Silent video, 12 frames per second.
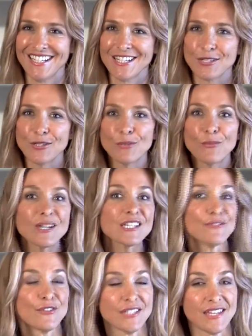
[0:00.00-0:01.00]
So it
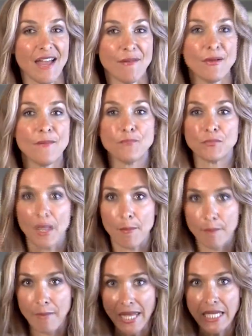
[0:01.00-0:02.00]
works for them.
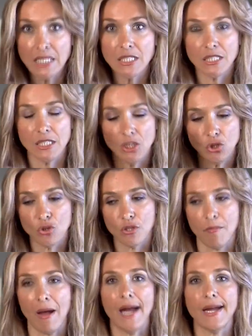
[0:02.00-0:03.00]
Make in your
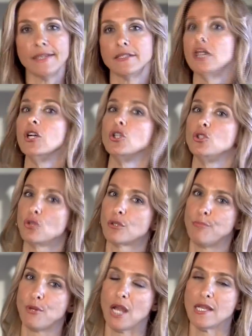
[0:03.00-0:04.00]
mind your
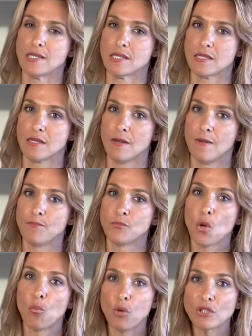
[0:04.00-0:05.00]
price.
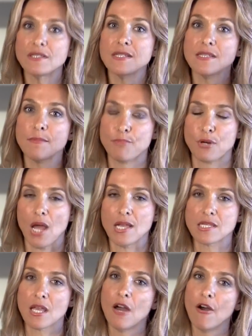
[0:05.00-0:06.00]
What is the
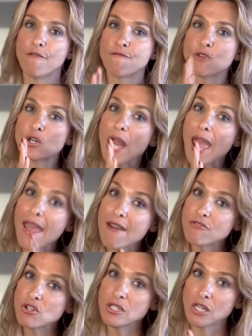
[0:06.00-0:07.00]
price for
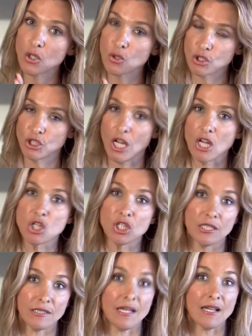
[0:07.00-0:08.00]
every negotiation
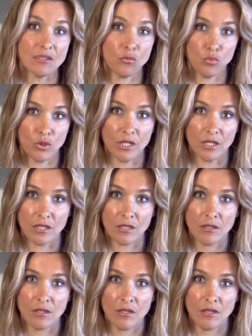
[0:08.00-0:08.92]
that doesn't work?